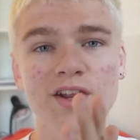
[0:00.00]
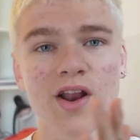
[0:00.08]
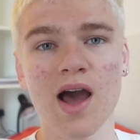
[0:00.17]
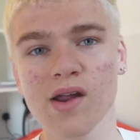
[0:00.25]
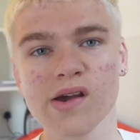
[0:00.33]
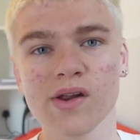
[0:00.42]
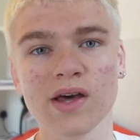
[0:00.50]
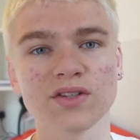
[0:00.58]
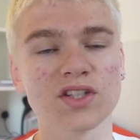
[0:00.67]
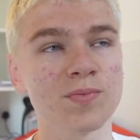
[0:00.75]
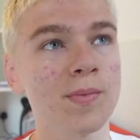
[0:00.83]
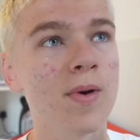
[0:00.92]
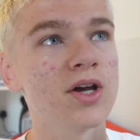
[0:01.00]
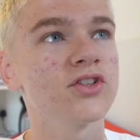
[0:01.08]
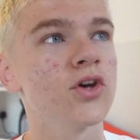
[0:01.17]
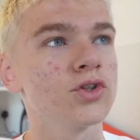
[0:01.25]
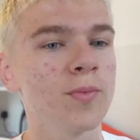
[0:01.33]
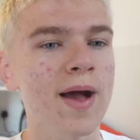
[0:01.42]
I don't know how anyone else is, but my
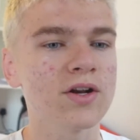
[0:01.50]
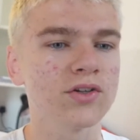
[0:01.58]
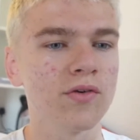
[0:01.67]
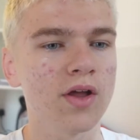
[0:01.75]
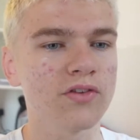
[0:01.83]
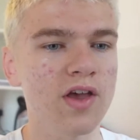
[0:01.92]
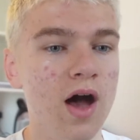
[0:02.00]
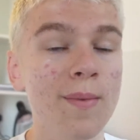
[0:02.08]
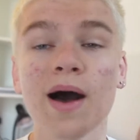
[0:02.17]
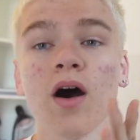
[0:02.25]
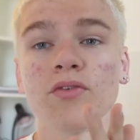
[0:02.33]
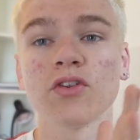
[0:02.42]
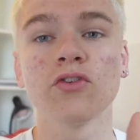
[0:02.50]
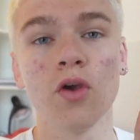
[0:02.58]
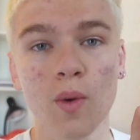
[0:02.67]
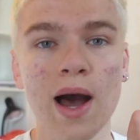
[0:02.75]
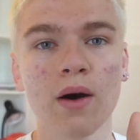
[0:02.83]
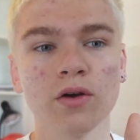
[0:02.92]
social battery runs out about after
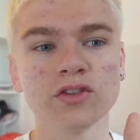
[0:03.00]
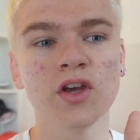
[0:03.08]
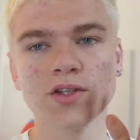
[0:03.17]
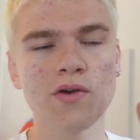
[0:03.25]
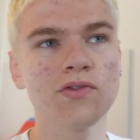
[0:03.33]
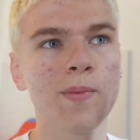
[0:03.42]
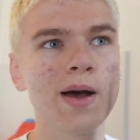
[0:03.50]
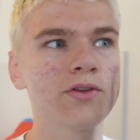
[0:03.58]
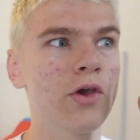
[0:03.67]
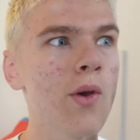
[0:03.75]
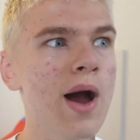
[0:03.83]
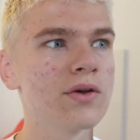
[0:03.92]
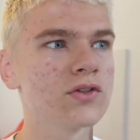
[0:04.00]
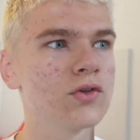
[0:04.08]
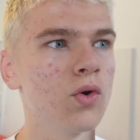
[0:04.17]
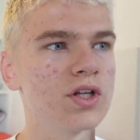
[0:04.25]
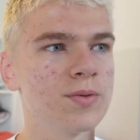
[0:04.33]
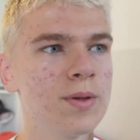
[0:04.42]
two hours. So after about two hours of
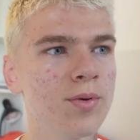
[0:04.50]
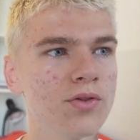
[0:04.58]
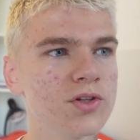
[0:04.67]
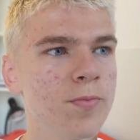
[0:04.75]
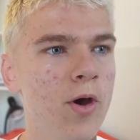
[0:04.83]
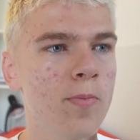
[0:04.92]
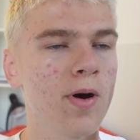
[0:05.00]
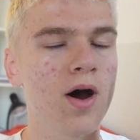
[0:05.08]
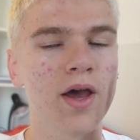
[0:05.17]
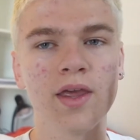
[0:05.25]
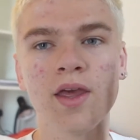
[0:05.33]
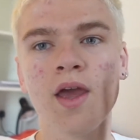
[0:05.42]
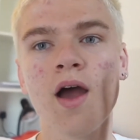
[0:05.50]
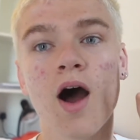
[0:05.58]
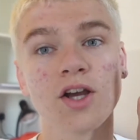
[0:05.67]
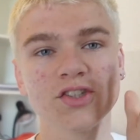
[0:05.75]
talking to people on this boat party, I